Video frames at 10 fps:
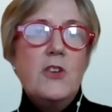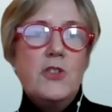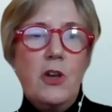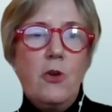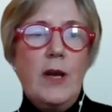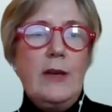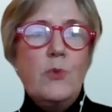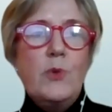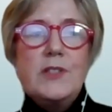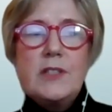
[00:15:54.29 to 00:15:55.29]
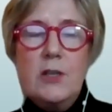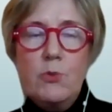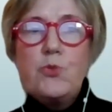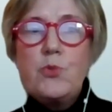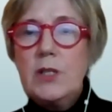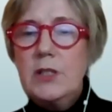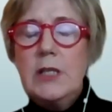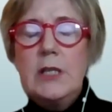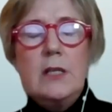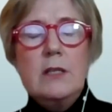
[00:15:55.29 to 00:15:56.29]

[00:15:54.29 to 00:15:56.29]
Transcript: So it was really,